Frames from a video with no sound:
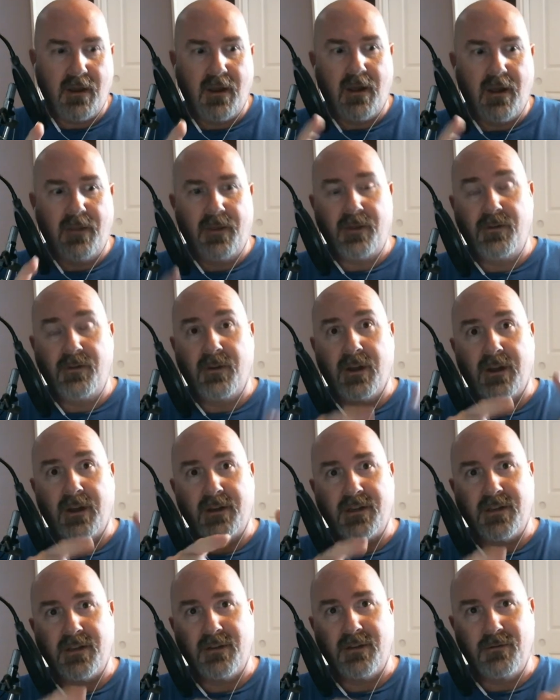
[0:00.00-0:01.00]
and then you
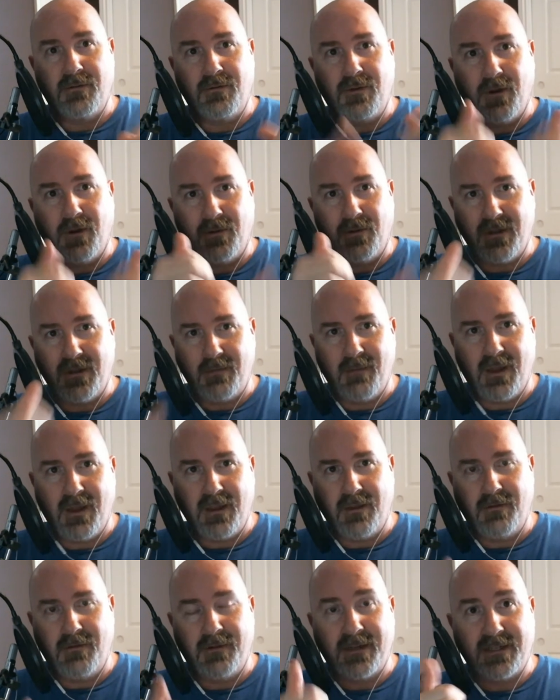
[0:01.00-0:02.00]
got to go into the
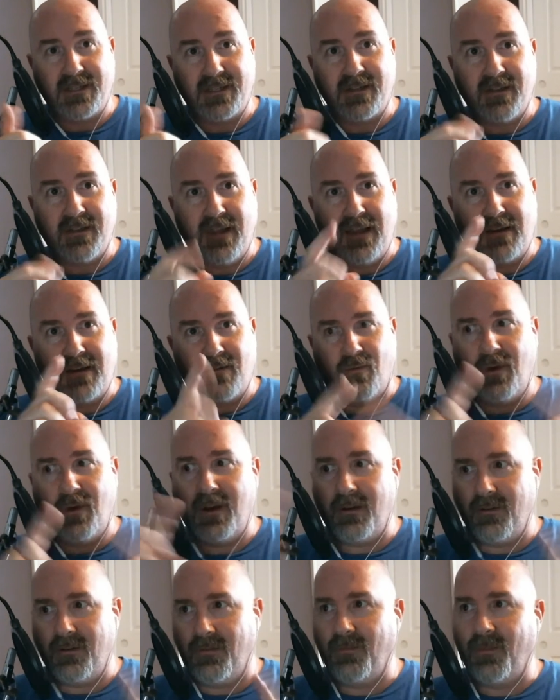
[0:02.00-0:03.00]
menu and select
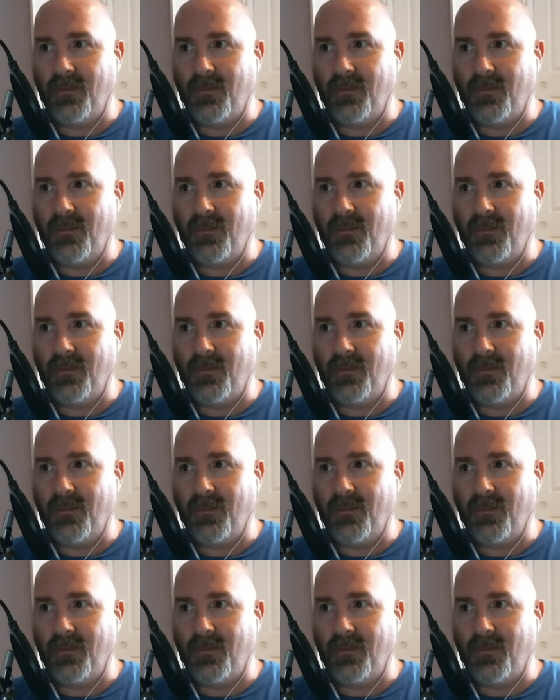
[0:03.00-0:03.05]
what